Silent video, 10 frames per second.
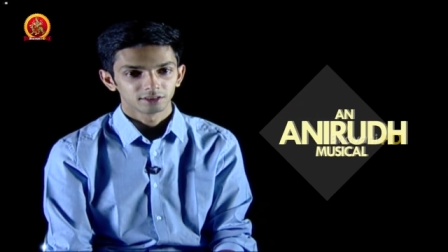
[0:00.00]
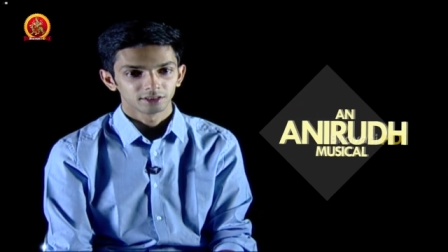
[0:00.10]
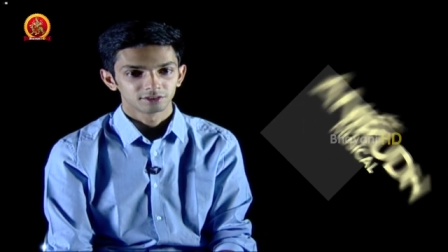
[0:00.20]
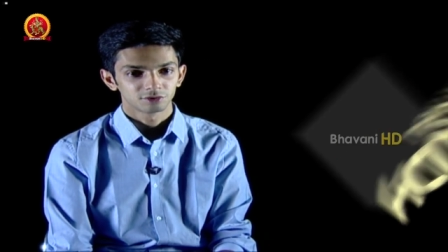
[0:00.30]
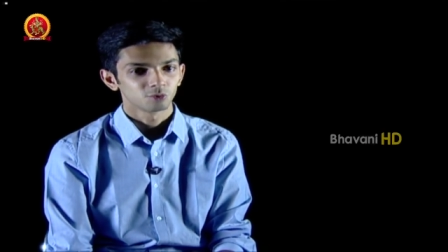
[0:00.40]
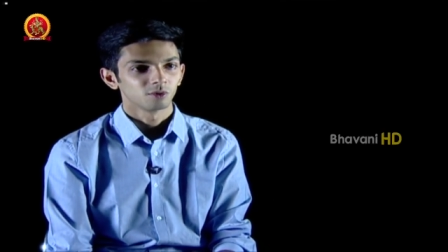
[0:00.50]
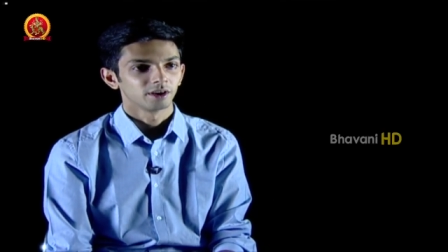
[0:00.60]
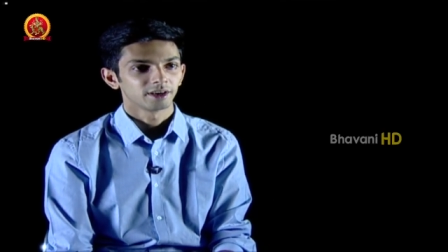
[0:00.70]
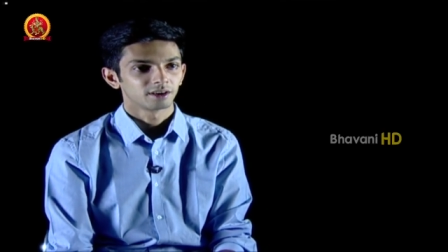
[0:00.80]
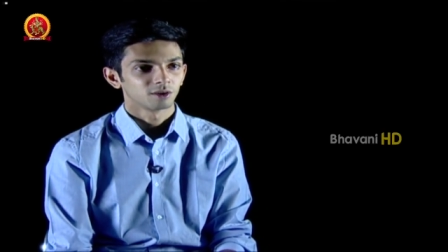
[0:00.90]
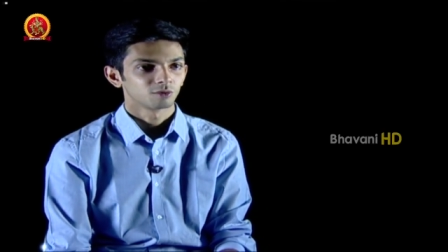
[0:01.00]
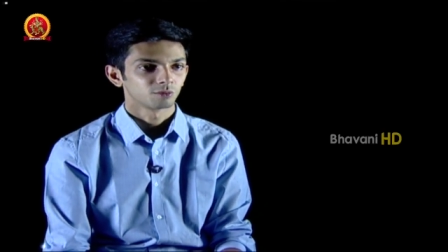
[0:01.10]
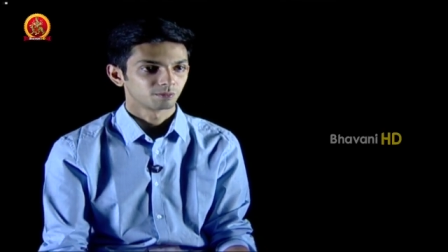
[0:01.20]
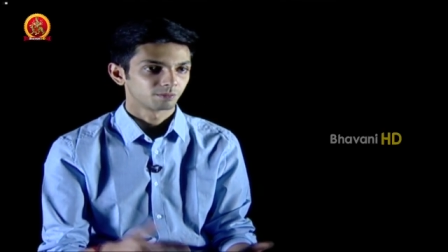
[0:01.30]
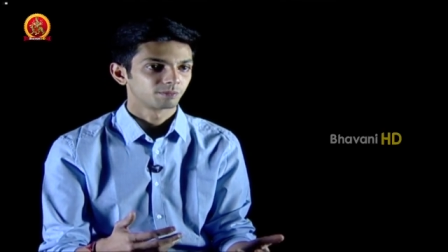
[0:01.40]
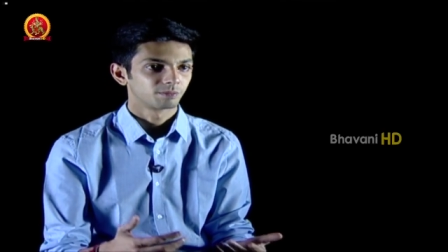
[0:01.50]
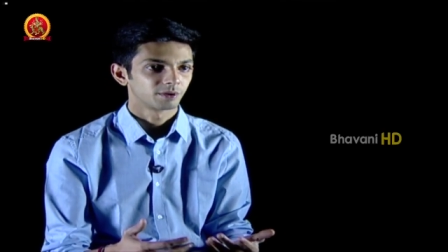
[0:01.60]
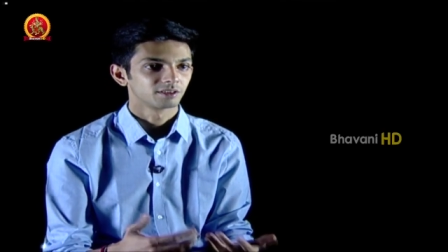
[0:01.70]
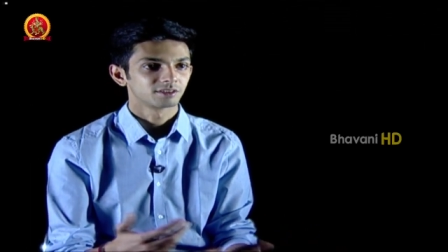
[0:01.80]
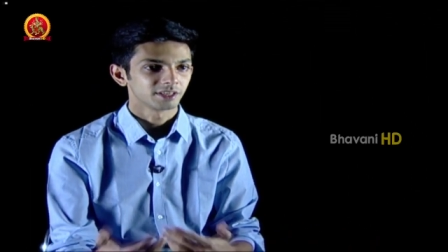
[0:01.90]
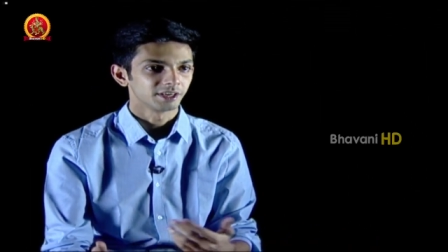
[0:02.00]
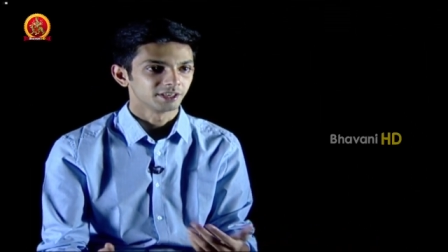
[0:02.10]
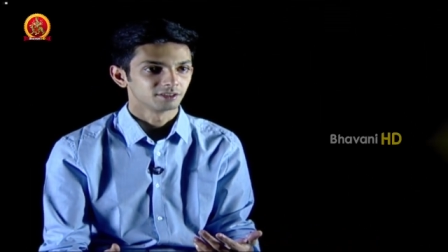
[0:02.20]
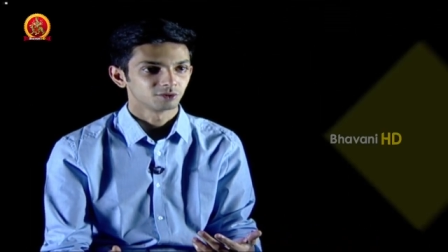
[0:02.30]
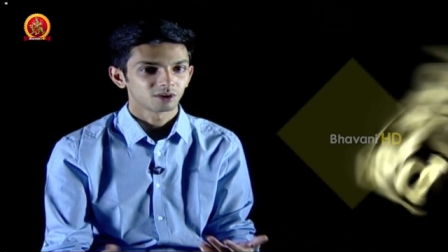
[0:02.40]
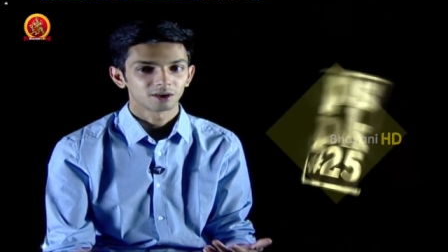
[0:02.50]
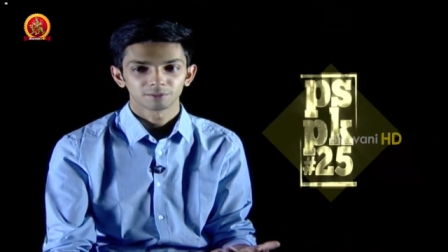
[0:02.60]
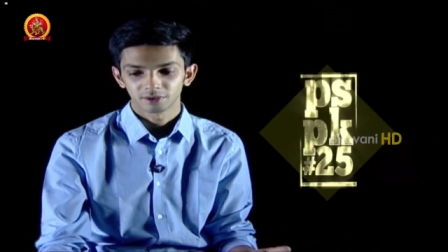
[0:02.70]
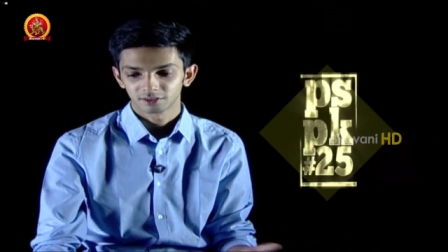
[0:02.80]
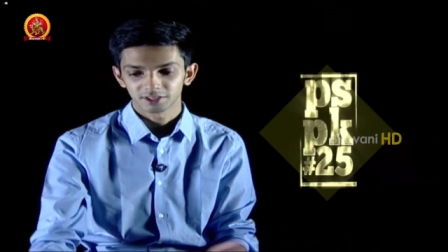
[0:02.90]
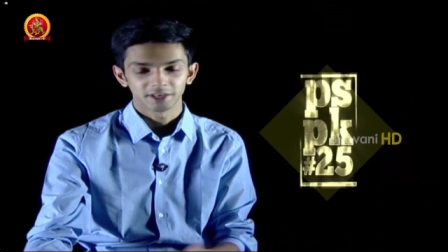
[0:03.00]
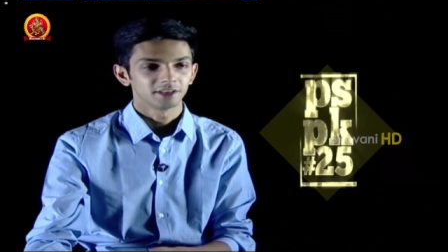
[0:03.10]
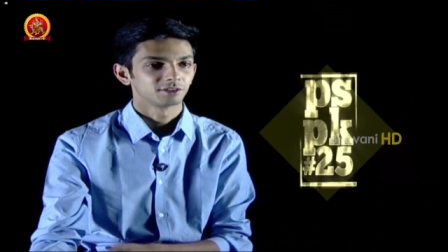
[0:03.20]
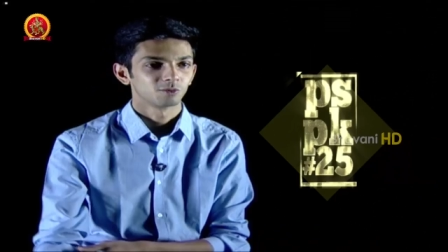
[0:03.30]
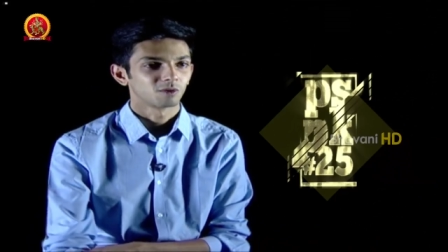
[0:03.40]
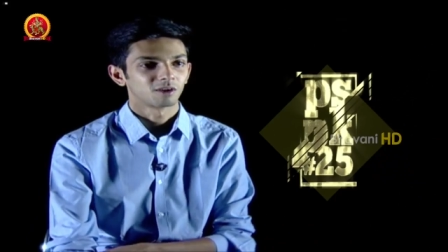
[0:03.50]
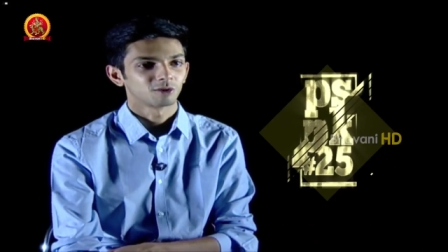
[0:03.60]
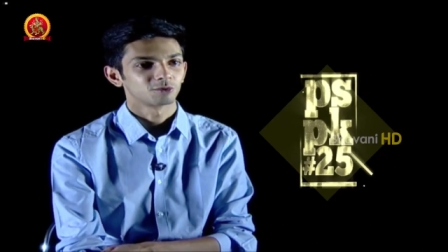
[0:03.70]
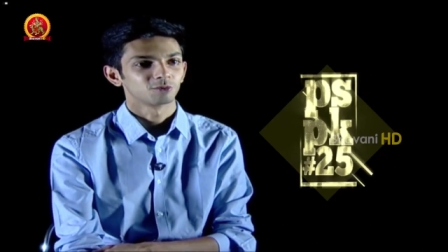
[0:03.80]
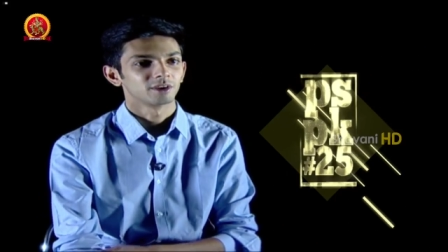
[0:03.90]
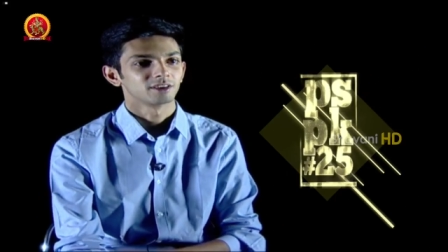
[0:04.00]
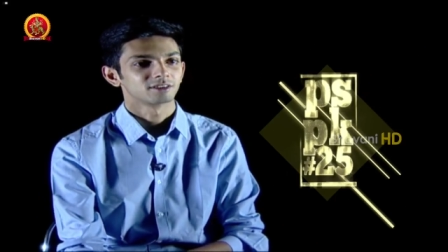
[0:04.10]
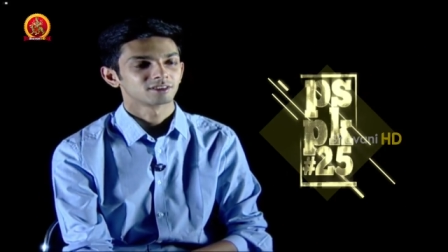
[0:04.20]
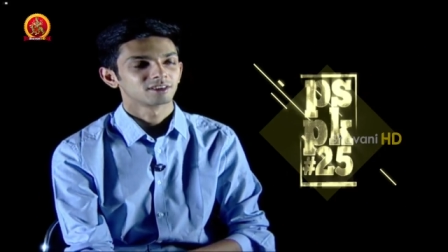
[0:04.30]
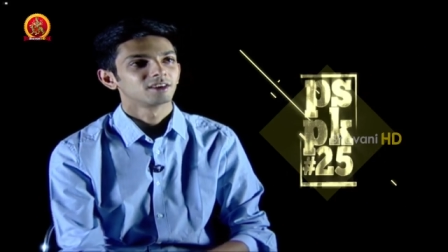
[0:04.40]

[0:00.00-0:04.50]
it's too late now to print CDs, you can't print CDs in 1 or 2 days.